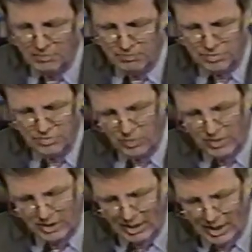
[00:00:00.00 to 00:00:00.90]
Just to
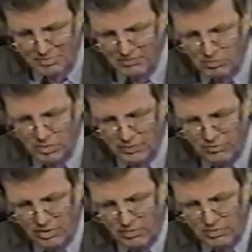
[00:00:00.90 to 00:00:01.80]
recap some of what
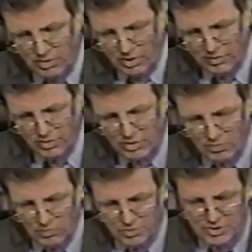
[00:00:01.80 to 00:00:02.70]
the Secretary and the
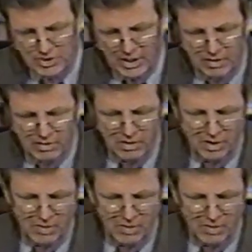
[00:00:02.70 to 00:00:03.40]
General said,